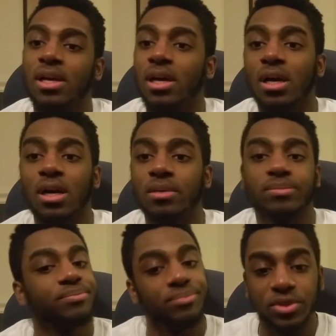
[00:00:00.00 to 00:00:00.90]

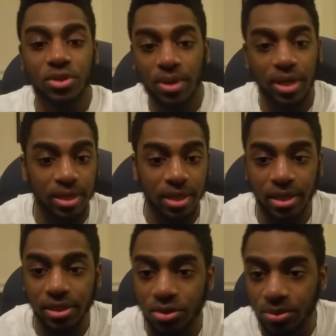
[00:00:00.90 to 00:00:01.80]
Let's go ahead and get
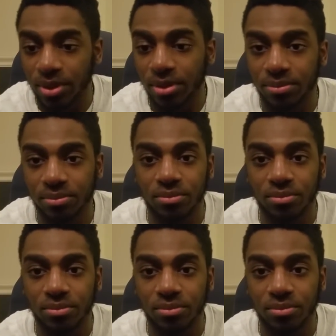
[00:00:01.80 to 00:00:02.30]
into it.